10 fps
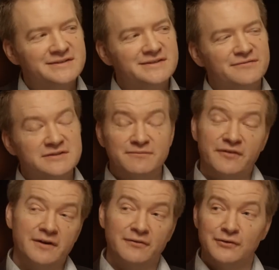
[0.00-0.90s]
just for some
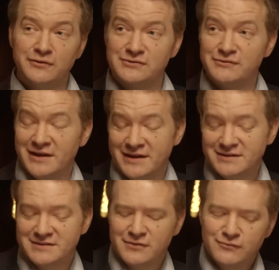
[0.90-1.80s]
final thoughts, really.
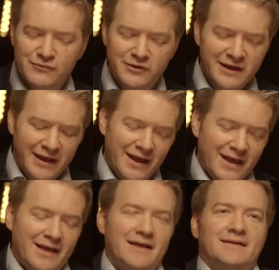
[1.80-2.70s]
So, Rod,
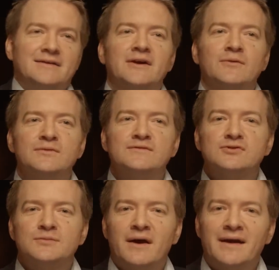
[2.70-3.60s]
we've
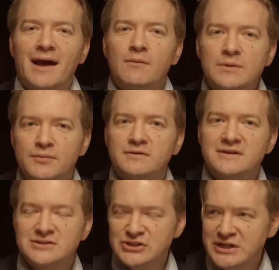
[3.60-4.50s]
talked about, can we put
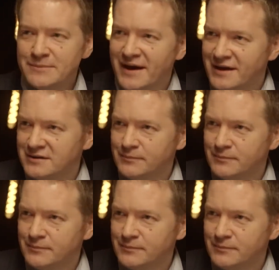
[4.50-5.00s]
this genie back in the